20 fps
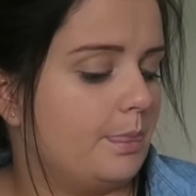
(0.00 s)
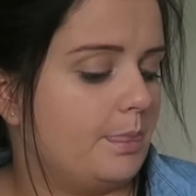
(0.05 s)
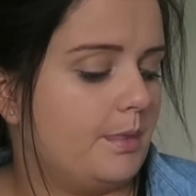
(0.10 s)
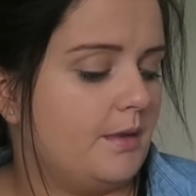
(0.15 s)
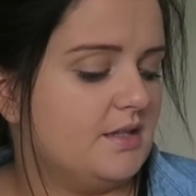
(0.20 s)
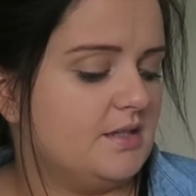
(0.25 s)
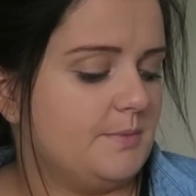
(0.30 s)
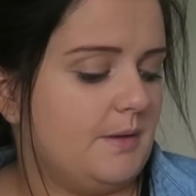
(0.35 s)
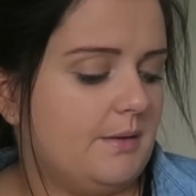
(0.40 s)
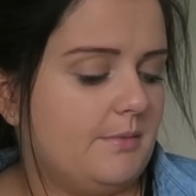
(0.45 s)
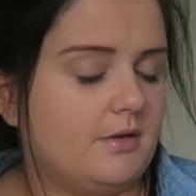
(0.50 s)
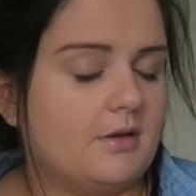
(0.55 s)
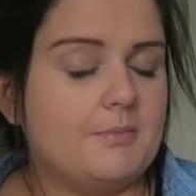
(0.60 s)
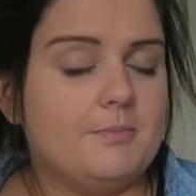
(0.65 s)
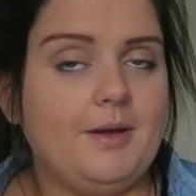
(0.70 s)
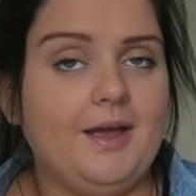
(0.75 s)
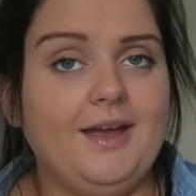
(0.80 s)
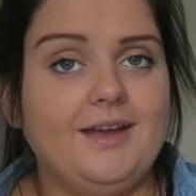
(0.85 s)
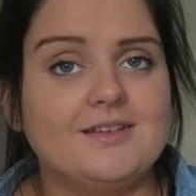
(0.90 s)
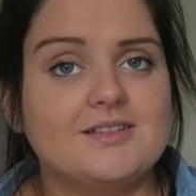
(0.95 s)
This baby,
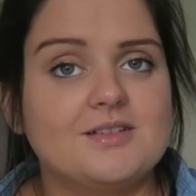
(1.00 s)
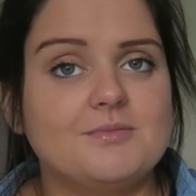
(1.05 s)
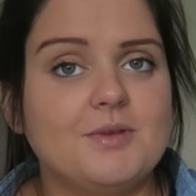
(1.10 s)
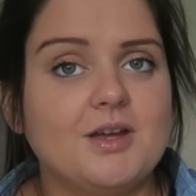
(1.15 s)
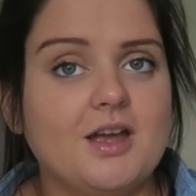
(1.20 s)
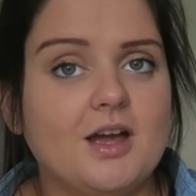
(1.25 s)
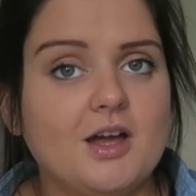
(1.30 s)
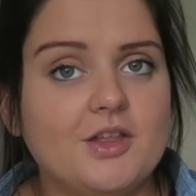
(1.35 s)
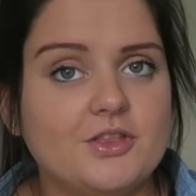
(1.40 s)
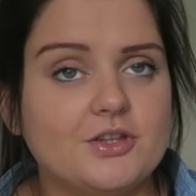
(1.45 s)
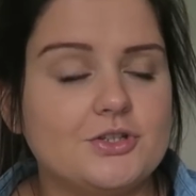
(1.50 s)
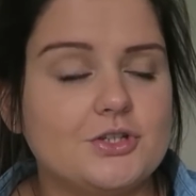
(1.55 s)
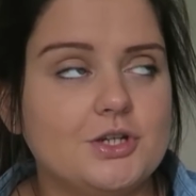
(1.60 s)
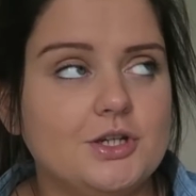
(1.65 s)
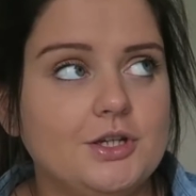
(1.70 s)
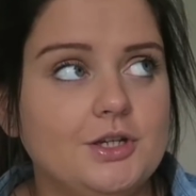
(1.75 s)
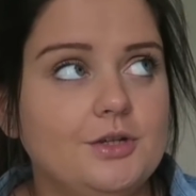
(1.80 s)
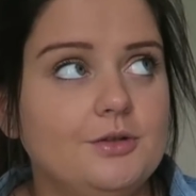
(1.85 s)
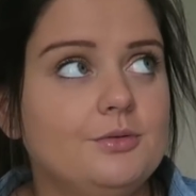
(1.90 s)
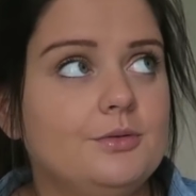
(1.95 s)
compared to my other
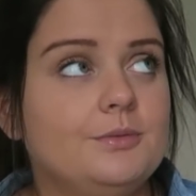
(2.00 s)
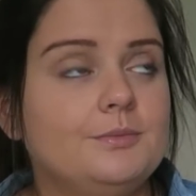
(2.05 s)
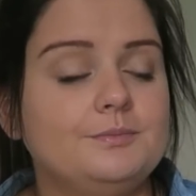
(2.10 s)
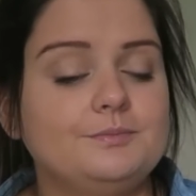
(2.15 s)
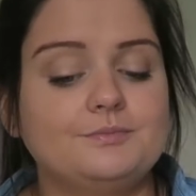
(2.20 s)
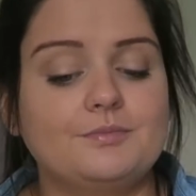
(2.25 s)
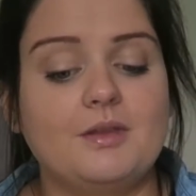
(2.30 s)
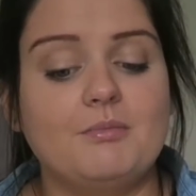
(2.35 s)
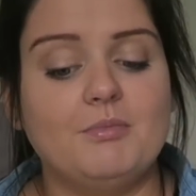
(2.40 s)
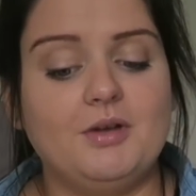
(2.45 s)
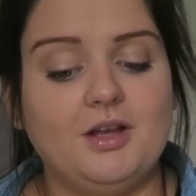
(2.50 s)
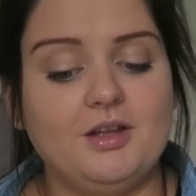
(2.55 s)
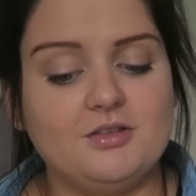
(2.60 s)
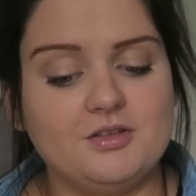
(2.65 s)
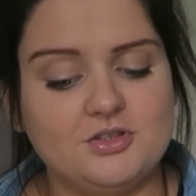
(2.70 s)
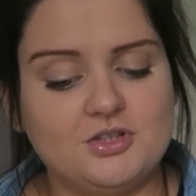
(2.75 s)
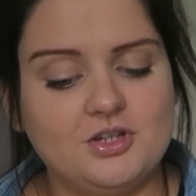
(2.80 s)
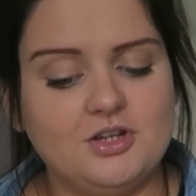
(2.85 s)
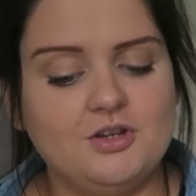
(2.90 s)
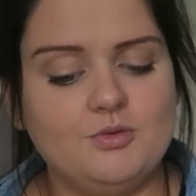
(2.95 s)
two
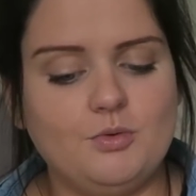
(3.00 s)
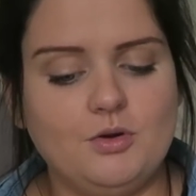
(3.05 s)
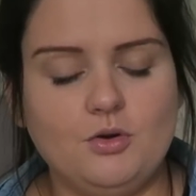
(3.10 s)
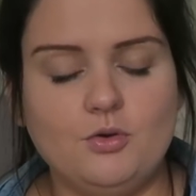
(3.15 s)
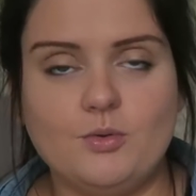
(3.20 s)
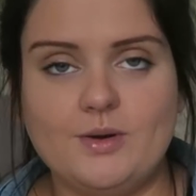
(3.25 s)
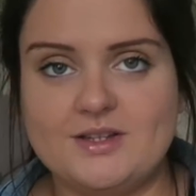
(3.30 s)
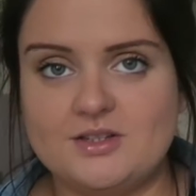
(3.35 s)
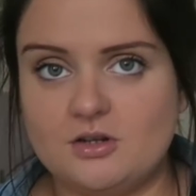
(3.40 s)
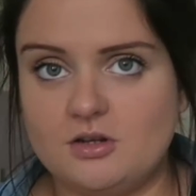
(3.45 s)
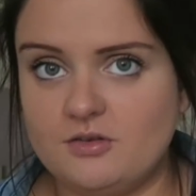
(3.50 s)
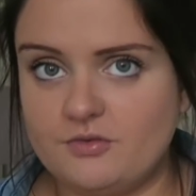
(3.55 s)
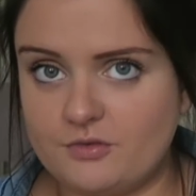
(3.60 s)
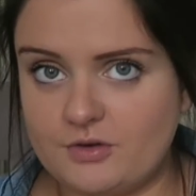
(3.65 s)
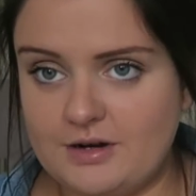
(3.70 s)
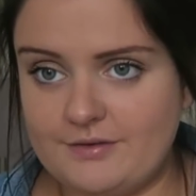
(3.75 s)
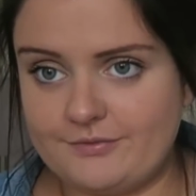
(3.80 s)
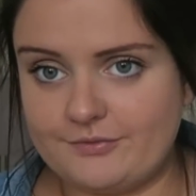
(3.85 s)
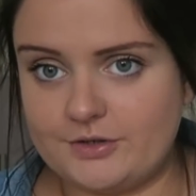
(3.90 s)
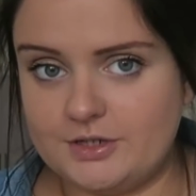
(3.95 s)
were always
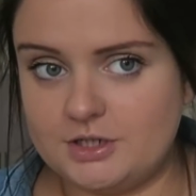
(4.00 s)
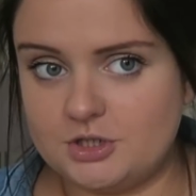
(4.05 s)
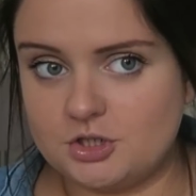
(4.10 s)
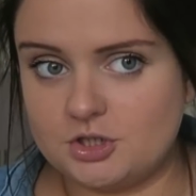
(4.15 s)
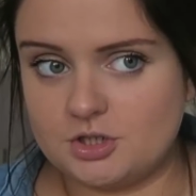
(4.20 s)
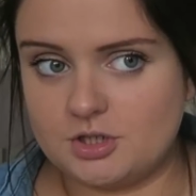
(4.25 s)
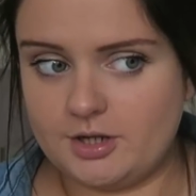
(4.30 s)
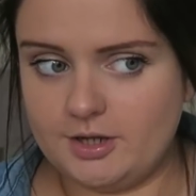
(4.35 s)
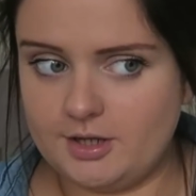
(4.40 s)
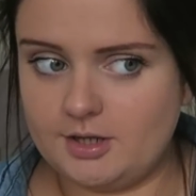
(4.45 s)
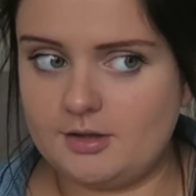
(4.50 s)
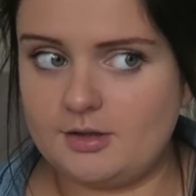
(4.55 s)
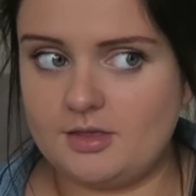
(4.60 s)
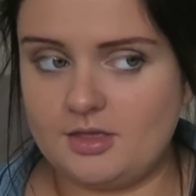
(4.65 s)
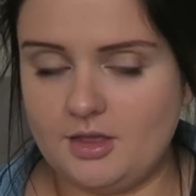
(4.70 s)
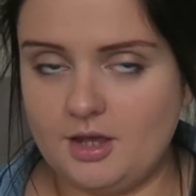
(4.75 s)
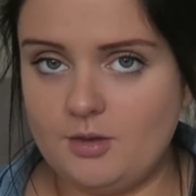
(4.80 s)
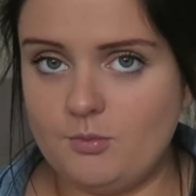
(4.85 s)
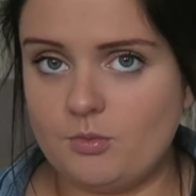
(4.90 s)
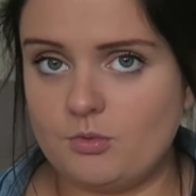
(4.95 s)
over average. Like,
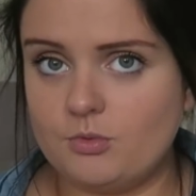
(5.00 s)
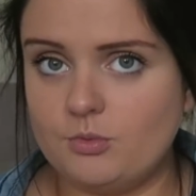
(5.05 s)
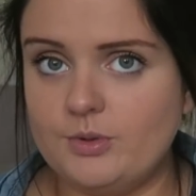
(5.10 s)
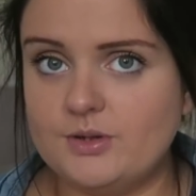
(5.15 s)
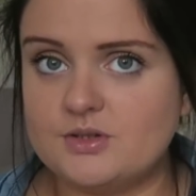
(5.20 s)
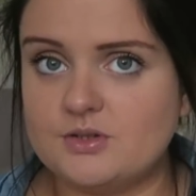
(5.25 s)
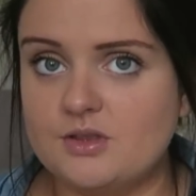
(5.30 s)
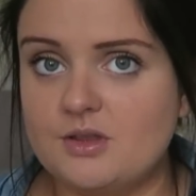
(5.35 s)
they were always